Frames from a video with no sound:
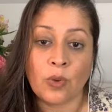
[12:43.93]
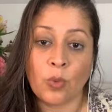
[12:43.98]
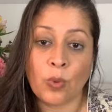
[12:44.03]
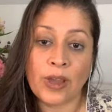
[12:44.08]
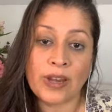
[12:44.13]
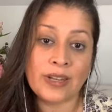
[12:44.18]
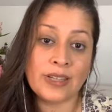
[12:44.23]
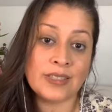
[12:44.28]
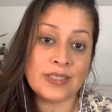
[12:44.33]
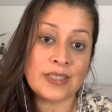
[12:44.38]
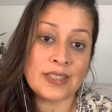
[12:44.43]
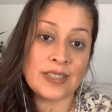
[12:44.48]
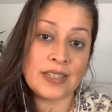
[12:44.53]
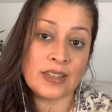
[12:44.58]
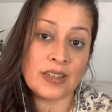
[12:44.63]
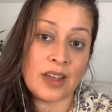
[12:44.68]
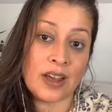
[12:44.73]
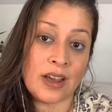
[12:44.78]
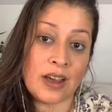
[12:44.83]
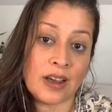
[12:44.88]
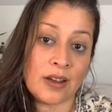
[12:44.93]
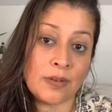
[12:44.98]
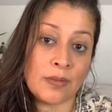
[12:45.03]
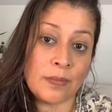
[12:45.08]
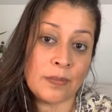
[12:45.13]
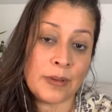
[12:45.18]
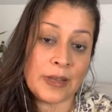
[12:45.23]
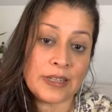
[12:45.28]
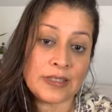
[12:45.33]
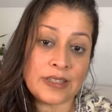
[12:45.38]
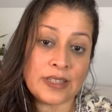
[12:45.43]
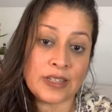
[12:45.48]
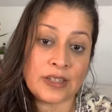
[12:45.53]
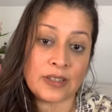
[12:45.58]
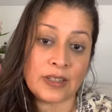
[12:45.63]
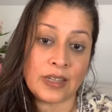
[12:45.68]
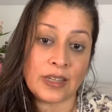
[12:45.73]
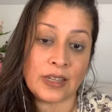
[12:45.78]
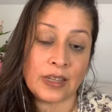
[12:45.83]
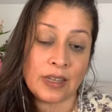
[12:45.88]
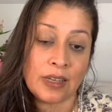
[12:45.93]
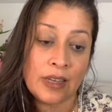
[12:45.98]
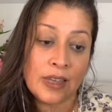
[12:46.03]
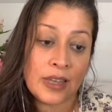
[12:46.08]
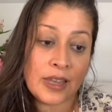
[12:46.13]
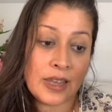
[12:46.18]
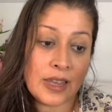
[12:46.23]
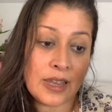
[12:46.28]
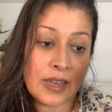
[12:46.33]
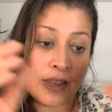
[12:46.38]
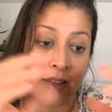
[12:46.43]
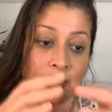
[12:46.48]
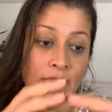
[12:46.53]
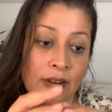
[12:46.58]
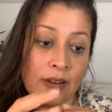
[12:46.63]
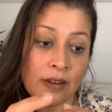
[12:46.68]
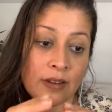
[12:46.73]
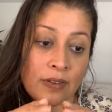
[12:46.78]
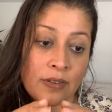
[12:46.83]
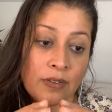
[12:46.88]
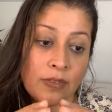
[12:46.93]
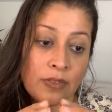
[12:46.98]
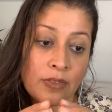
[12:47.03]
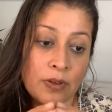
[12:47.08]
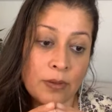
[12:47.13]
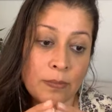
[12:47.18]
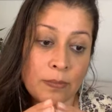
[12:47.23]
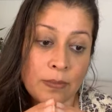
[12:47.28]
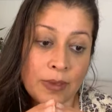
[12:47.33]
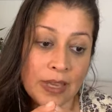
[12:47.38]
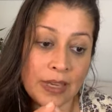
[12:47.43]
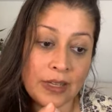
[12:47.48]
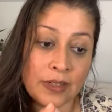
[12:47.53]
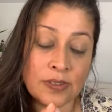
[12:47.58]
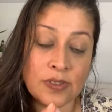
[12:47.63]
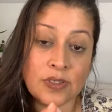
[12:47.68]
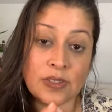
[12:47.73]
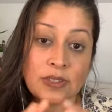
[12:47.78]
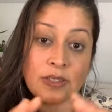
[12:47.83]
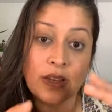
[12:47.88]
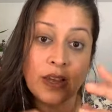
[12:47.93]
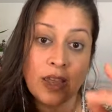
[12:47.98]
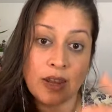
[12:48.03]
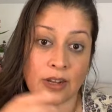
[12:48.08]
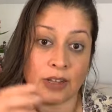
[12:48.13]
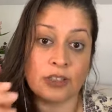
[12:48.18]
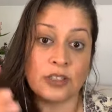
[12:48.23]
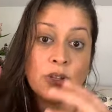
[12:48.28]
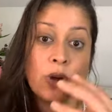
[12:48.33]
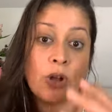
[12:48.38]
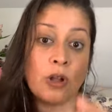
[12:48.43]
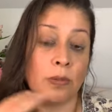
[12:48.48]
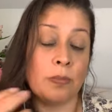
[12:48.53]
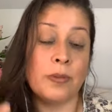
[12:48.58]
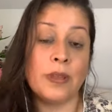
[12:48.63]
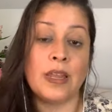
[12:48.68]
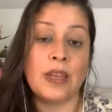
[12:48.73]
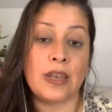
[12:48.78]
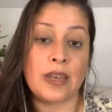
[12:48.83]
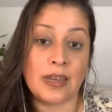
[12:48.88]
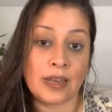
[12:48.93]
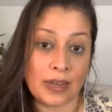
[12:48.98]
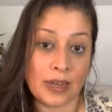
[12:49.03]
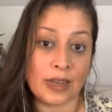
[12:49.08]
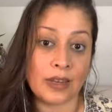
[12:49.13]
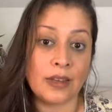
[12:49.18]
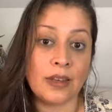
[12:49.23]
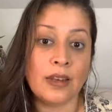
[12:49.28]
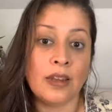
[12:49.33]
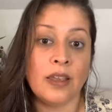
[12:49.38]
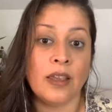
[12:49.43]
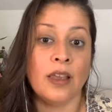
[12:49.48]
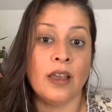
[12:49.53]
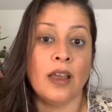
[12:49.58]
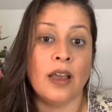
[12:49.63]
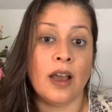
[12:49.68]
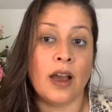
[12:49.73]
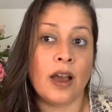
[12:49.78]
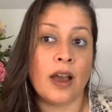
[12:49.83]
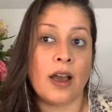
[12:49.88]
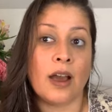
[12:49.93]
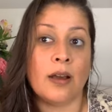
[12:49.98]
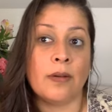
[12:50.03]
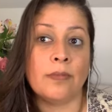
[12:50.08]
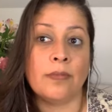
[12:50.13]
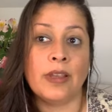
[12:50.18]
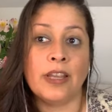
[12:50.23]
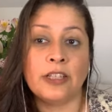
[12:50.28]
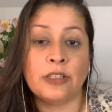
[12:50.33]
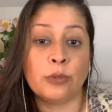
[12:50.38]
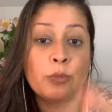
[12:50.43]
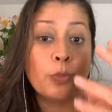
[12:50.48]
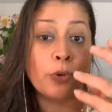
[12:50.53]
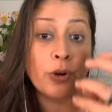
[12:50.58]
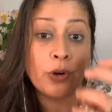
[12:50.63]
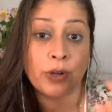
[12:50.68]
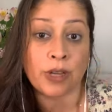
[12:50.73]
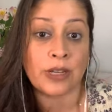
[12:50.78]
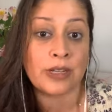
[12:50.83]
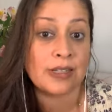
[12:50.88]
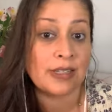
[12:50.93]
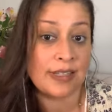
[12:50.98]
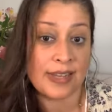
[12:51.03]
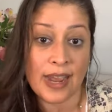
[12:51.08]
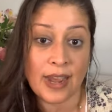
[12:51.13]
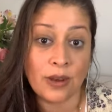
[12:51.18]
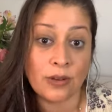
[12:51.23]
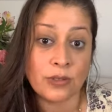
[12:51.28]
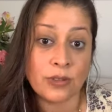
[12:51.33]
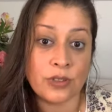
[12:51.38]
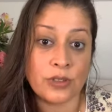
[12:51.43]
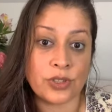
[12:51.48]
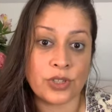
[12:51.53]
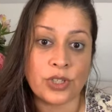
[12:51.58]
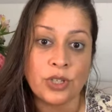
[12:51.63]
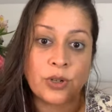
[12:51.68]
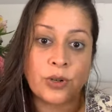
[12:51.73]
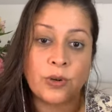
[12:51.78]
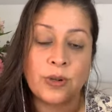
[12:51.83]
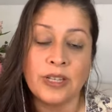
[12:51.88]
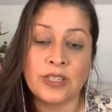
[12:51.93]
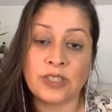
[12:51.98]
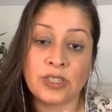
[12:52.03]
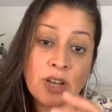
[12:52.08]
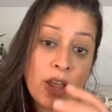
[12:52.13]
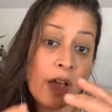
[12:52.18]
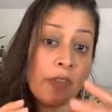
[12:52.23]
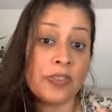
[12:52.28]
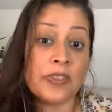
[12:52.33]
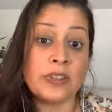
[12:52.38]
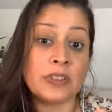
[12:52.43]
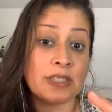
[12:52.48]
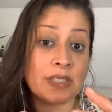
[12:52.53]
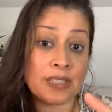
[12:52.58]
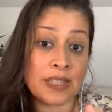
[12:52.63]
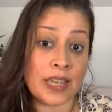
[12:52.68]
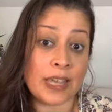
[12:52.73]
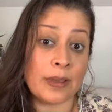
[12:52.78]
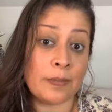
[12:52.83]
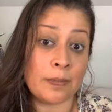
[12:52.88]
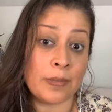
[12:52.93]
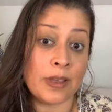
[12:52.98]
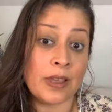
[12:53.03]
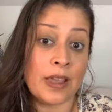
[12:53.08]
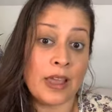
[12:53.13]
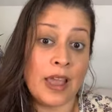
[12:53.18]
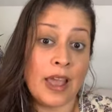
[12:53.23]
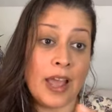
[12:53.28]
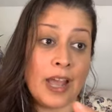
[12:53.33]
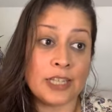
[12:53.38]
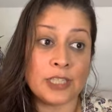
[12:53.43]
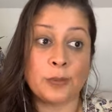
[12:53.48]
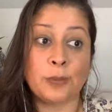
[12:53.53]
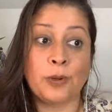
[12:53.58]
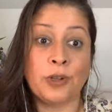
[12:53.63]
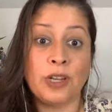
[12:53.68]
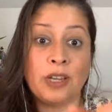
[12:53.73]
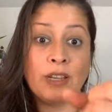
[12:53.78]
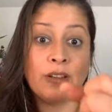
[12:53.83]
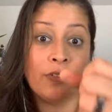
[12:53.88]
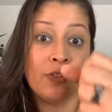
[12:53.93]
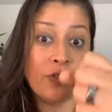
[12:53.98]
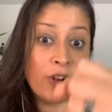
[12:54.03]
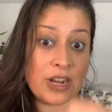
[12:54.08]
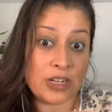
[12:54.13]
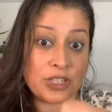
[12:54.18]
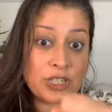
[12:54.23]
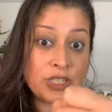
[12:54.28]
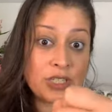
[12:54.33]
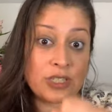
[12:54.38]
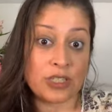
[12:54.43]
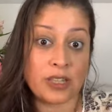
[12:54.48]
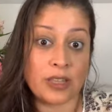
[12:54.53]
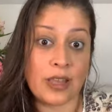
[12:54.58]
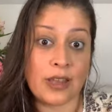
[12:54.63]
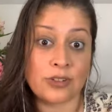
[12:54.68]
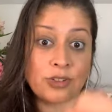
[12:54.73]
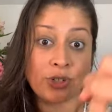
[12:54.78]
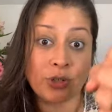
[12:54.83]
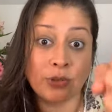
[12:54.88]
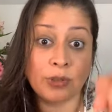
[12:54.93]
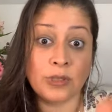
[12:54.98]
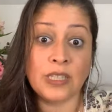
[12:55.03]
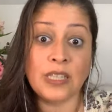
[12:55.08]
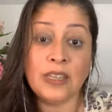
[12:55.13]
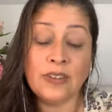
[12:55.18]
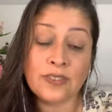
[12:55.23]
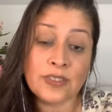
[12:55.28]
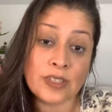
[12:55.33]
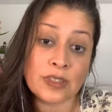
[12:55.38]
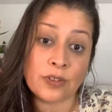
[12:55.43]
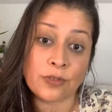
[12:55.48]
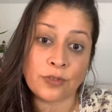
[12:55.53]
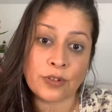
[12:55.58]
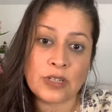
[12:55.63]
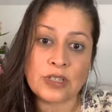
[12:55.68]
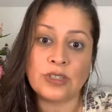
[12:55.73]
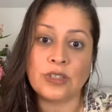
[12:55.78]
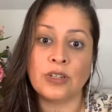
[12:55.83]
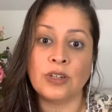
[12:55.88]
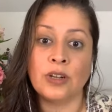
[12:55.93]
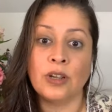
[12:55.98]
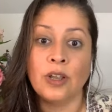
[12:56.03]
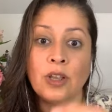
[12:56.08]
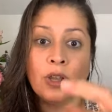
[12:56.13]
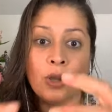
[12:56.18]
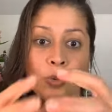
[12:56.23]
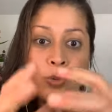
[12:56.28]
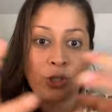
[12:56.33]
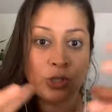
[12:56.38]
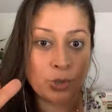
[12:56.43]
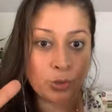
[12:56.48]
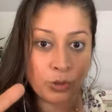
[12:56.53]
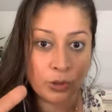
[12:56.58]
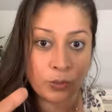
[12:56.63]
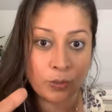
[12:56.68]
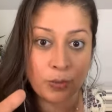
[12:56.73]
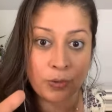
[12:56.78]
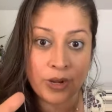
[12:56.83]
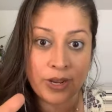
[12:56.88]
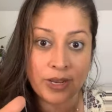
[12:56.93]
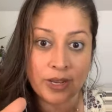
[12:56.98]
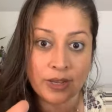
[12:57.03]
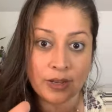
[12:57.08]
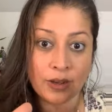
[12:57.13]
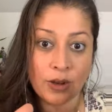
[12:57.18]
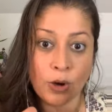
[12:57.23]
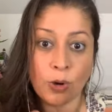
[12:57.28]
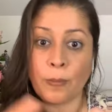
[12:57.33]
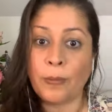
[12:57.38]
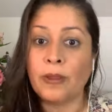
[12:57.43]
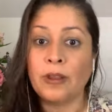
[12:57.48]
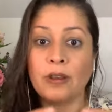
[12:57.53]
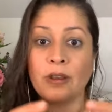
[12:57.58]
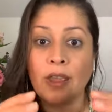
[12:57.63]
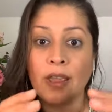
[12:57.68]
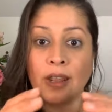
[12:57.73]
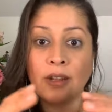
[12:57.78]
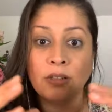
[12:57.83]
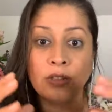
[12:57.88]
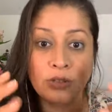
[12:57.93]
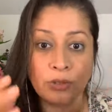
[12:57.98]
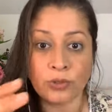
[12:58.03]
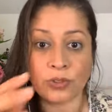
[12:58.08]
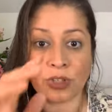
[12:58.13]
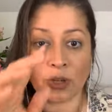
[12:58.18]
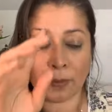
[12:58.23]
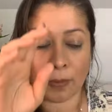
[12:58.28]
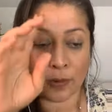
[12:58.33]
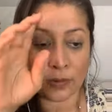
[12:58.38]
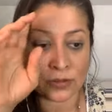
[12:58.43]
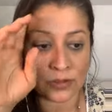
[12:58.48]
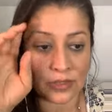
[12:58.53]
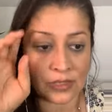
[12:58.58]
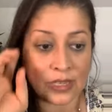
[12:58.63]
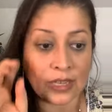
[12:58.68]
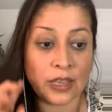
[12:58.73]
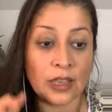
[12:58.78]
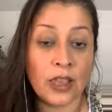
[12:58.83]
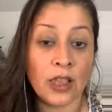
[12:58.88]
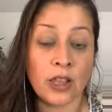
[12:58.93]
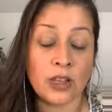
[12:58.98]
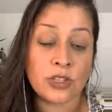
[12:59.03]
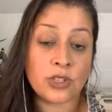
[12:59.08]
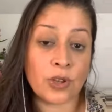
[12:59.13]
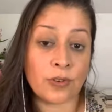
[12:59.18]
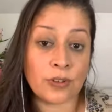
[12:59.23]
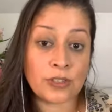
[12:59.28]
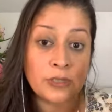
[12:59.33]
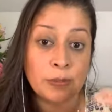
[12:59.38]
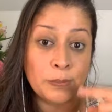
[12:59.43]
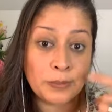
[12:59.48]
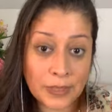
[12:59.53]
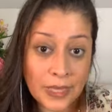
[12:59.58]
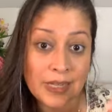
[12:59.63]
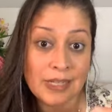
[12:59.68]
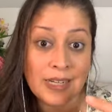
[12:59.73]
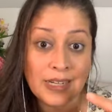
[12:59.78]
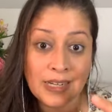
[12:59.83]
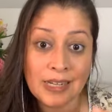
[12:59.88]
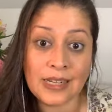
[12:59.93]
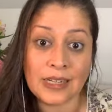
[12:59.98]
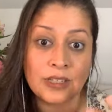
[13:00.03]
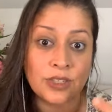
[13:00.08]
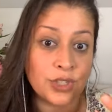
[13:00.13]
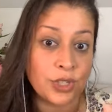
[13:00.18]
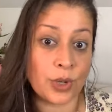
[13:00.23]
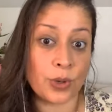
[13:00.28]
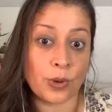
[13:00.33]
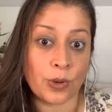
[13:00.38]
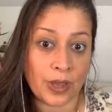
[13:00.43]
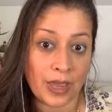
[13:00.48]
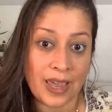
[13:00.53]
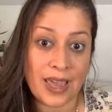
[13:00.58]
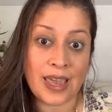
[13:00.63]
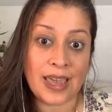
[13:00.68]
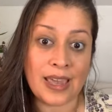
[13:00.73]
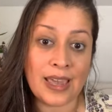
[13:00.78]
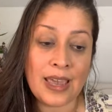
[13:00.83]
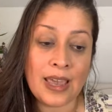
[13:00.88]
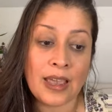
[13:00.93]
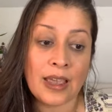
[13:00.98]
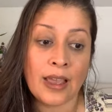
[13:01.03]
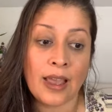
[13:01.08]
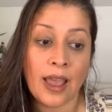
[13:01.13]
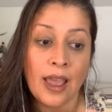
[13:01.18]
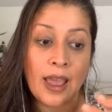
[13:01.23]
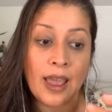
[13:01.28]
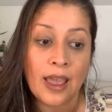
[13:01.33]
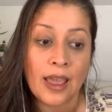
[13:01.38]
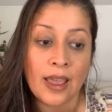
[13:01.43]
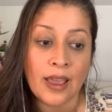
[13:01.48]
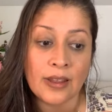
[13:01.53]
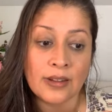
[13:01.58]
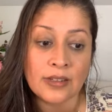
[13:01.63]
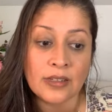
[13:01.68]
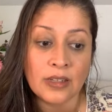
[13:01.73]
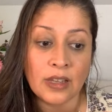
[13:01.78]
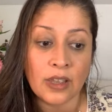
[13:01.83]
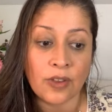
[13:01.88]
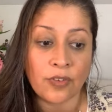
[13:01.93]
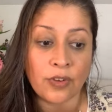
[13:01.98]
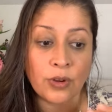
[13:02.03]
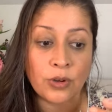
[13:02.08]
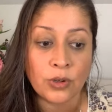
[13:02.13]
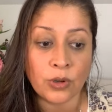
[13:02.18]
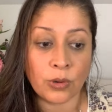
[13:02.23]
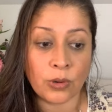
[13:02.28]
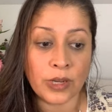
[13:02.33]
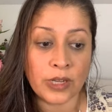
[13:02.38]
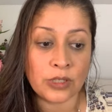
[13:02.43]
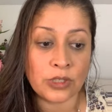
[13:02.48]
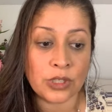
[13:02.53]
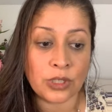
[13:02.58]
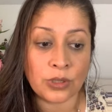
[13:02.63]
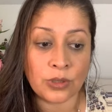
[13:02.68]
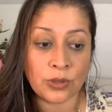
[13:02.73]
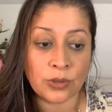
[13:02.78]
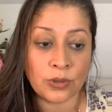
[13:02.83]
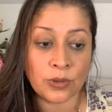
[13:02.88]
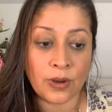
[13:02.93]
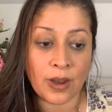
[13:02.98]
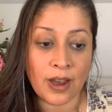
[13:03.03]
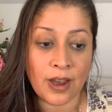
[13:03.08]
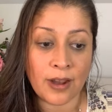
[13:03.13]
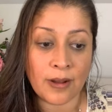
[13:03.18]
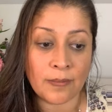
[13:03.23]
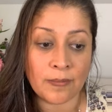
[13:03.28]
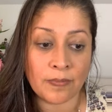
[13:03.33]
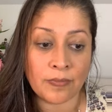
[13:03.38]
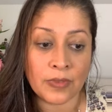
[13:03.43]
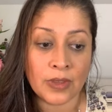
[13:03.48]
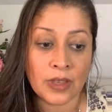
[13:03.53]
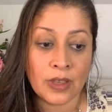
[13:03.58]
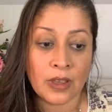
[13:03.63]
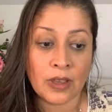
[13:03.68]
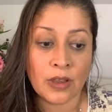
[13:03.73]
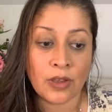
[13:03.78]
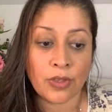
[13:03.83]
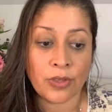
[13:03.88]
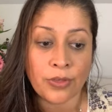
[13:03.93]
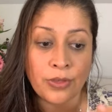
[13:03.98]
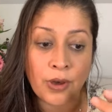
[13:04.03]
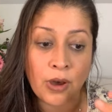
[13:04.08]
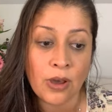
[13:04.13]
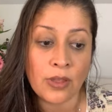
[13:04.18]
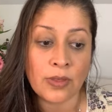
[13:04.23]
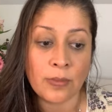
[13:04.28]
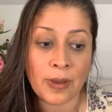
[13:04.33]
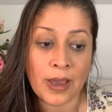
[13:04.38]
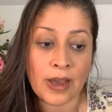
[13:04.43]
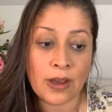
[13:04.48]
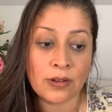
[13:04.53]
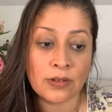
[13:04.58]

when it's uh, basically in the mix and it's all blended in, um, it's broken down, so it's not the same as putting fresh cilantro leaves in the freezer, which will break open and lose their potency. So if it's blended in, it's okay. And if you're going to um, thaw them